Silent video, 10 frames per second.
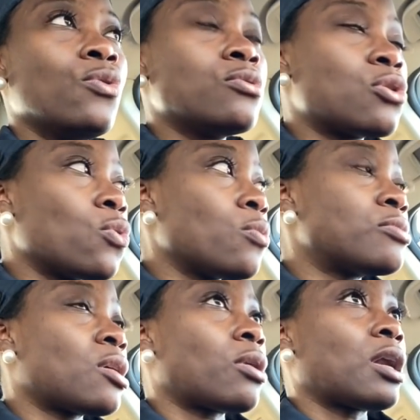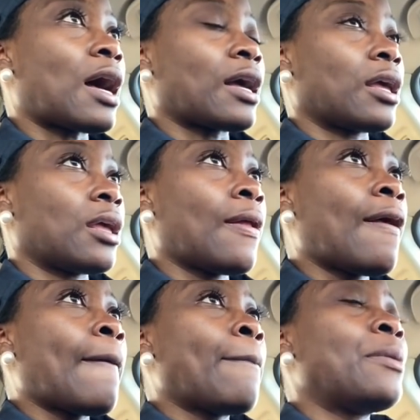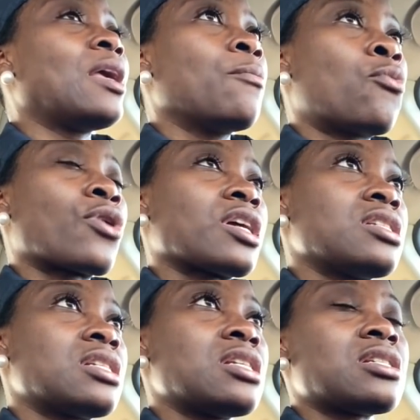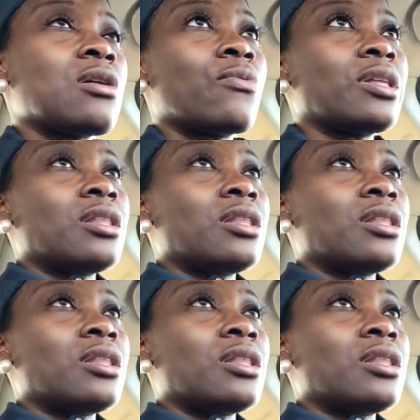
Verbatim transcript: YouTube so that I can be more consistent with